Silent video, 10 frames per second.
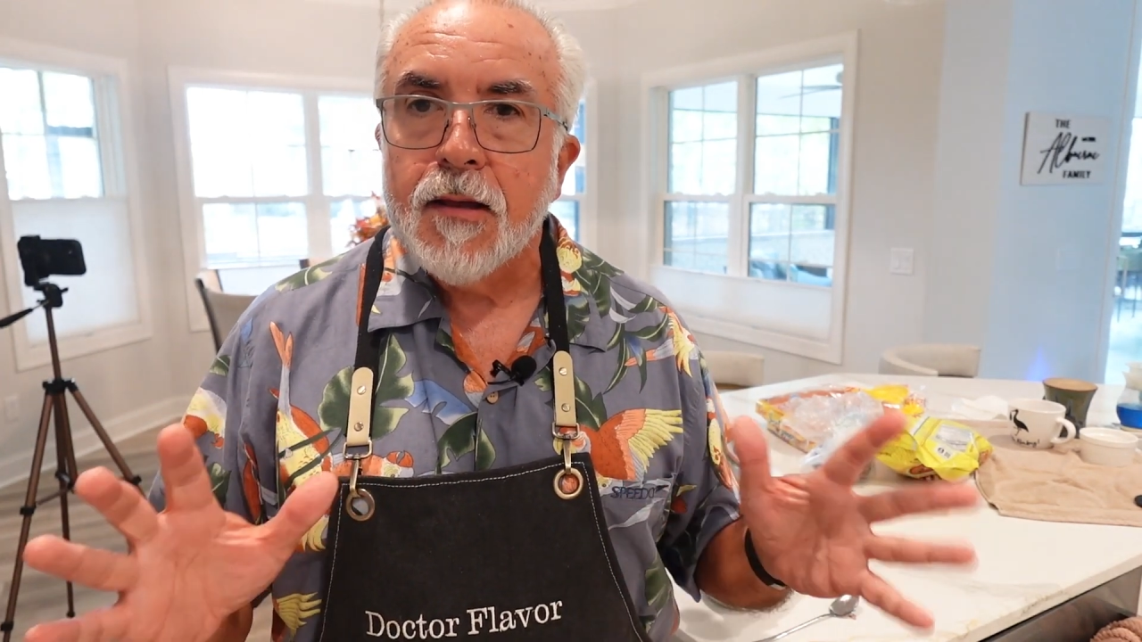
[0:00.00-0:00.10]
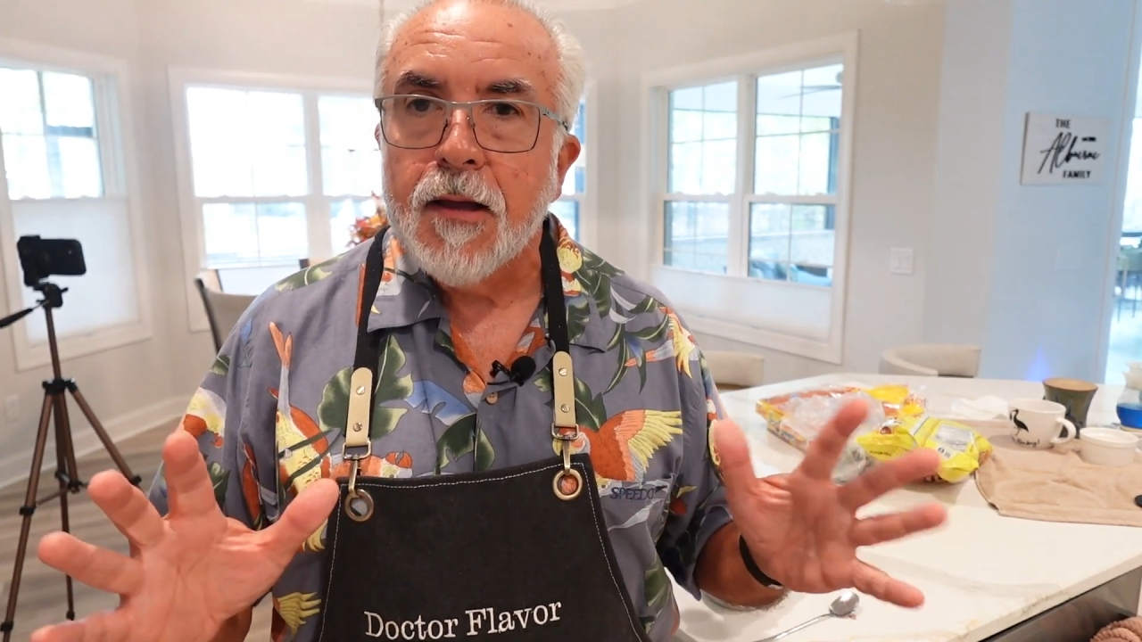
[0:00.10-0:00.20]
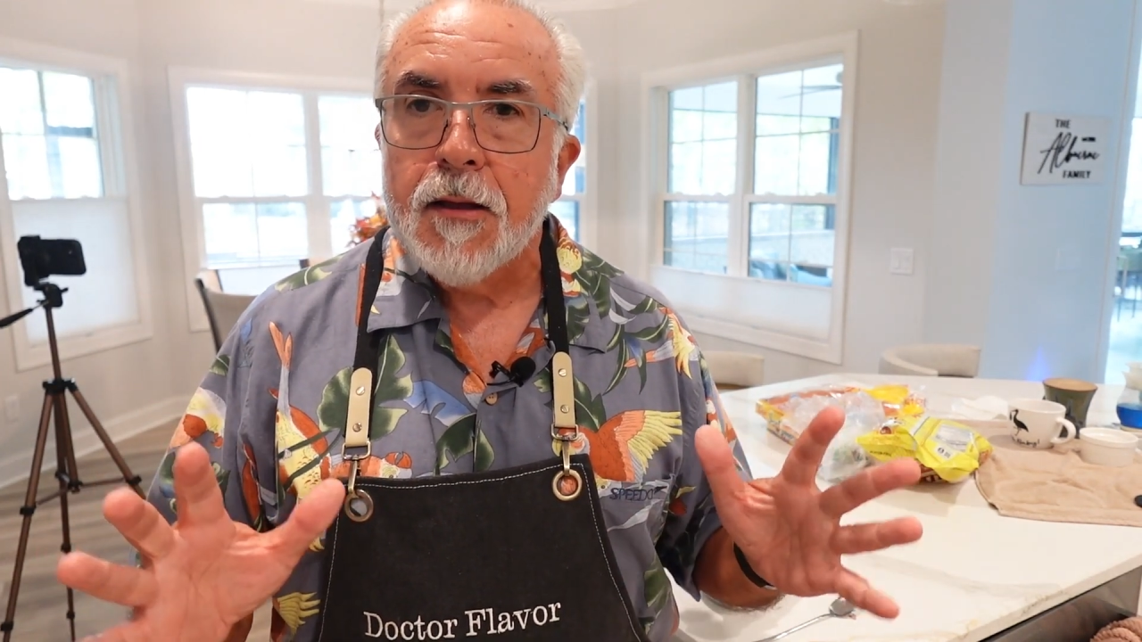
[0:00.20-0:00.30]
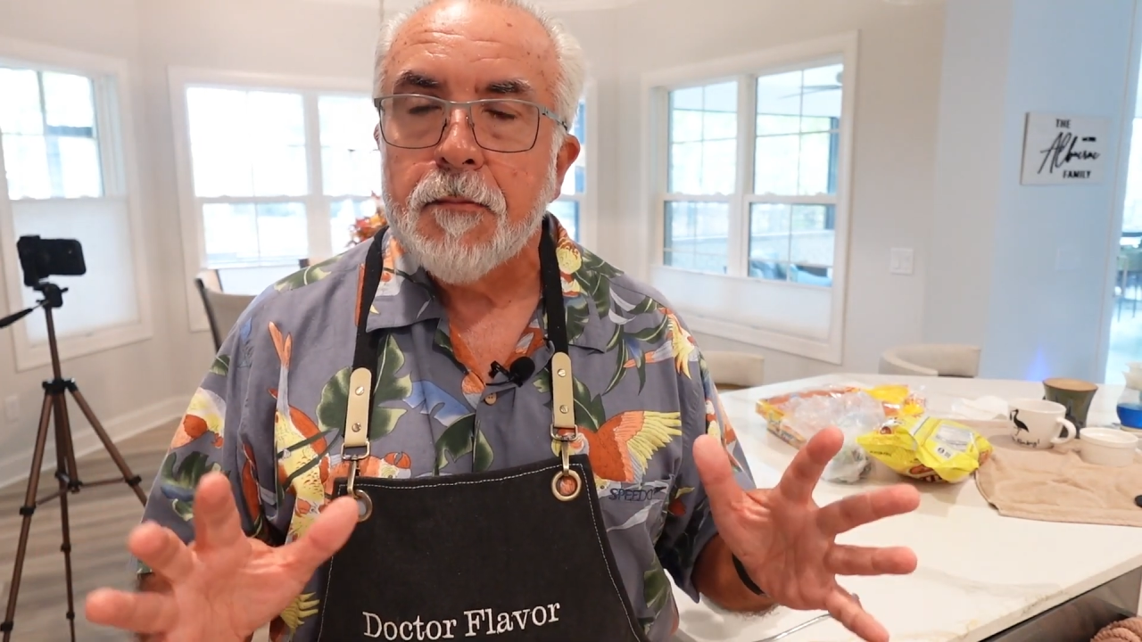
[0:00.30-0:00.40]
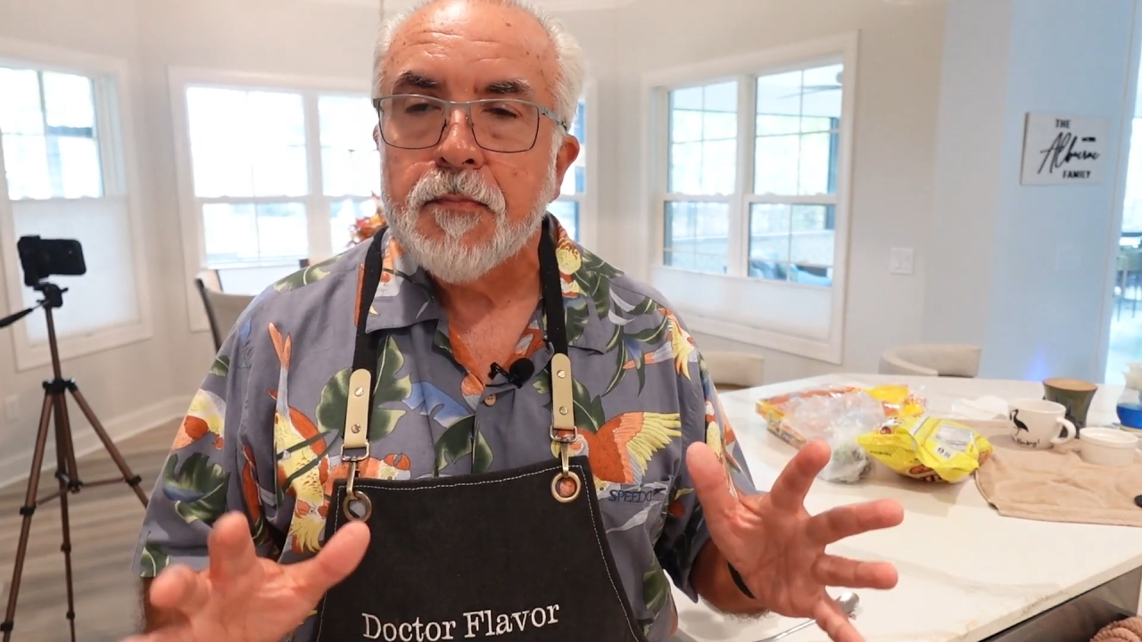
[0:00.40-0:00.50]

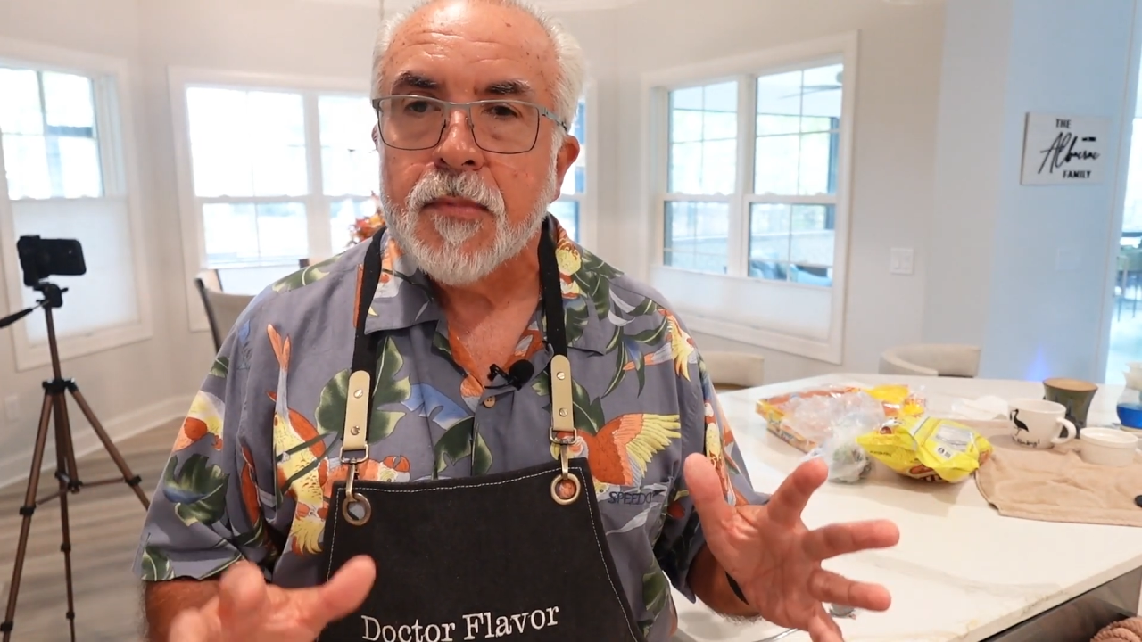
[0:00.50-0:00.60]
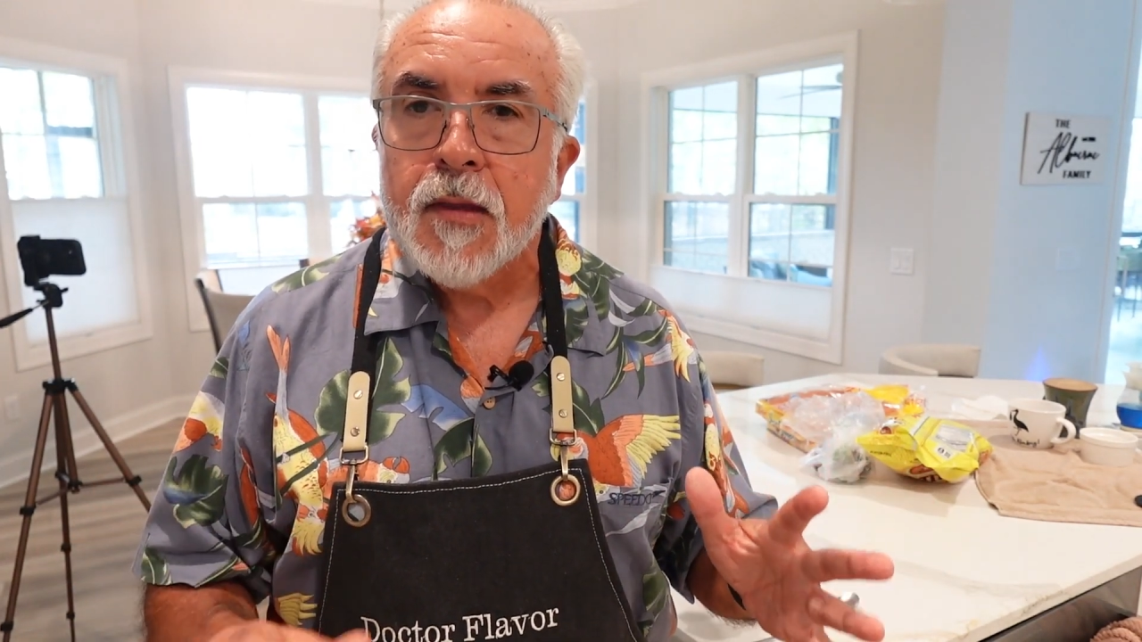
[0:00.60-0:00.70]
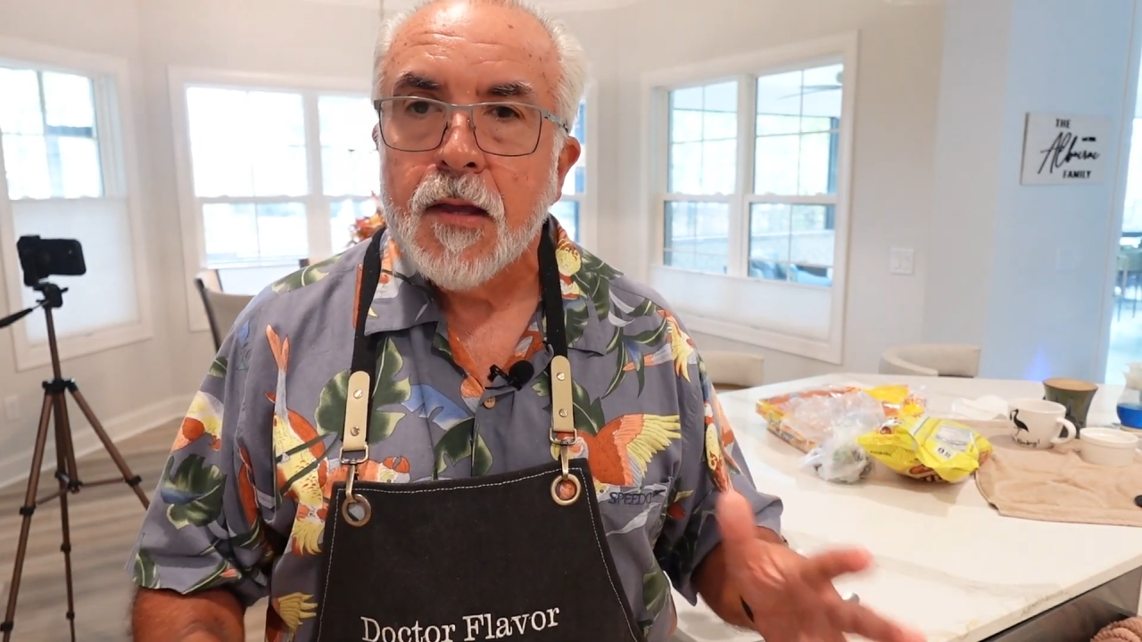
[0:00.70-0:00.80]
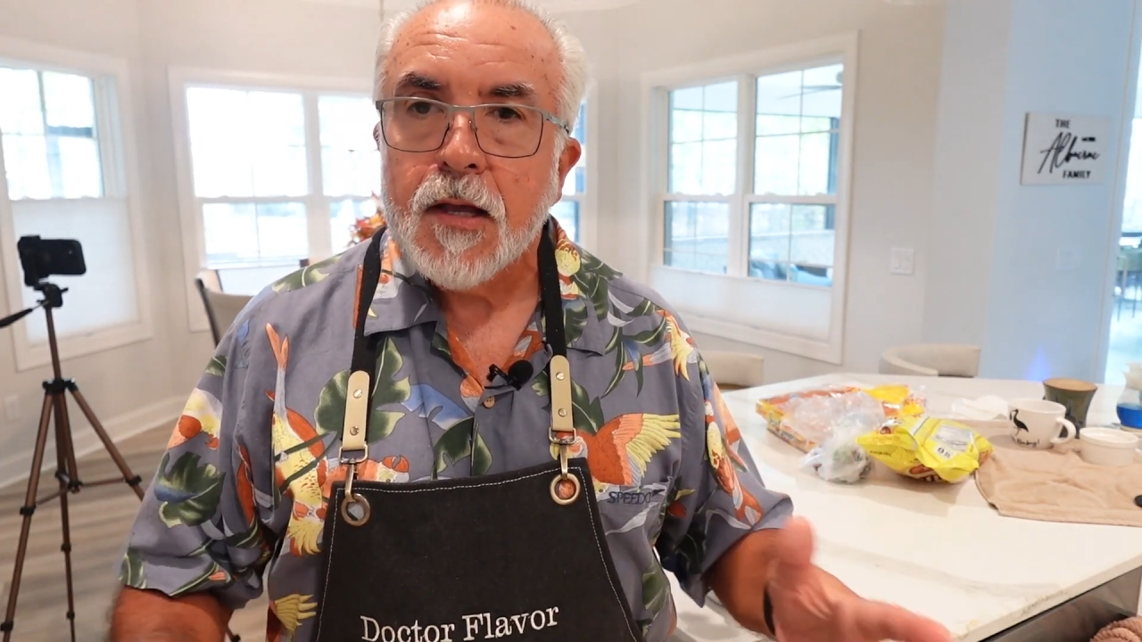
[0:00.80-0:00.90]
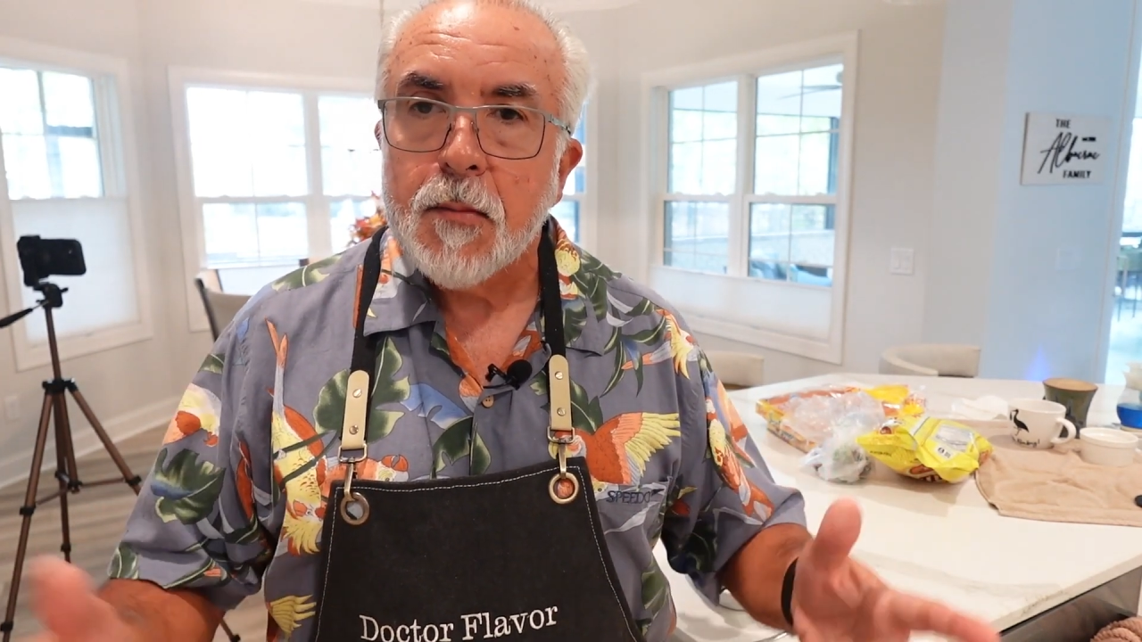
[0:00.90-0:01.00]

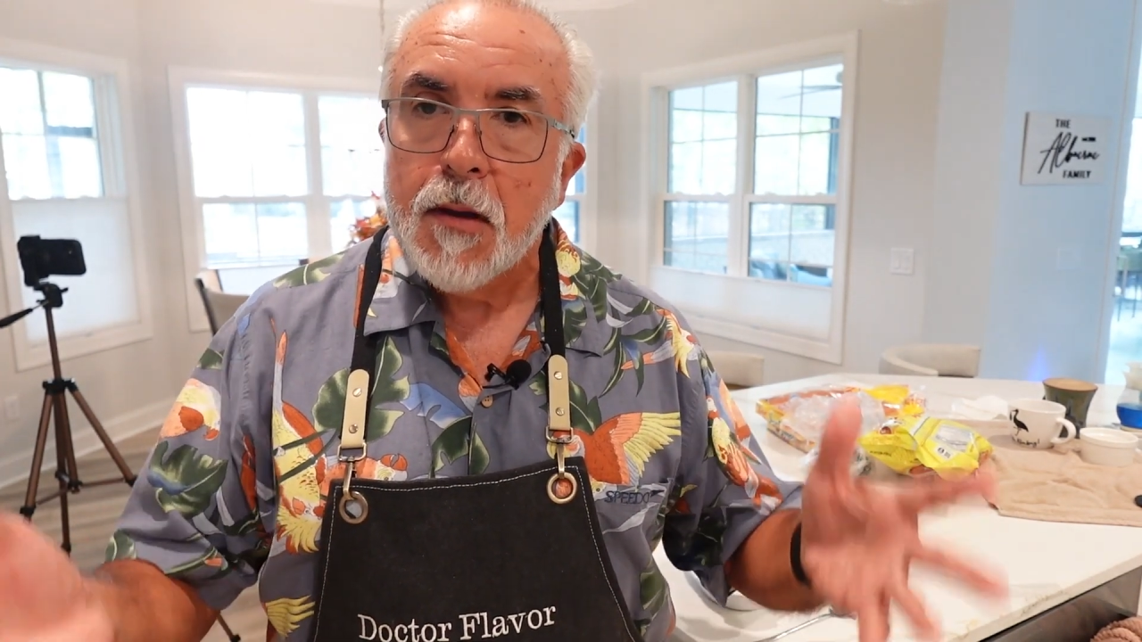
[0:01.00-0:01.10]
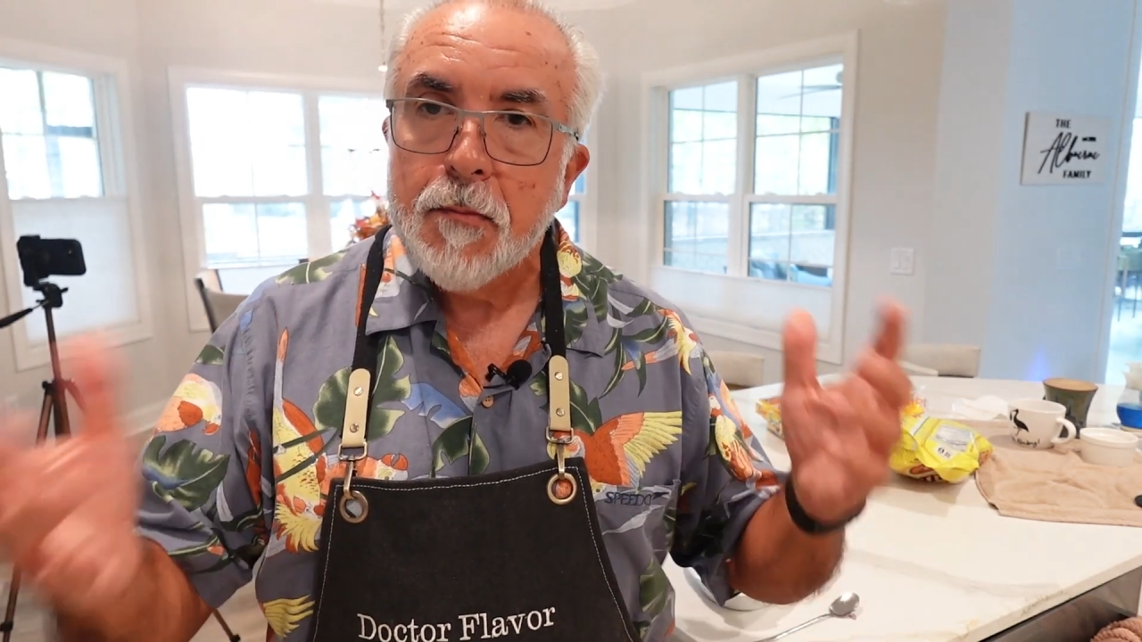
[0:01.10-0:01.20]
come